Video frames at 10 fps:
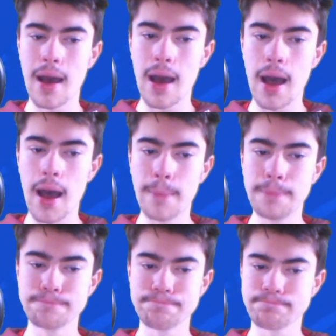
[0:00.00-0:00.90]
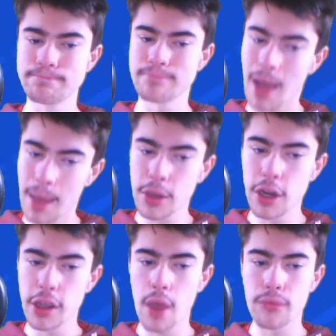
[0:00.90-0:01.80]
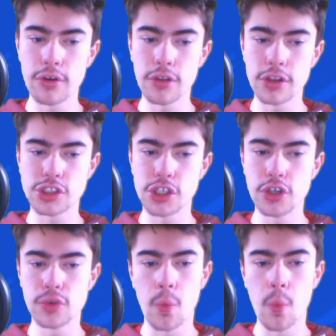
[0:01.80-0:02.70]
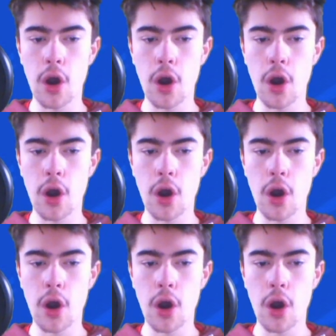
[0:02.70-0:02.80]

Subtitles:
I'm going to go for another 2-1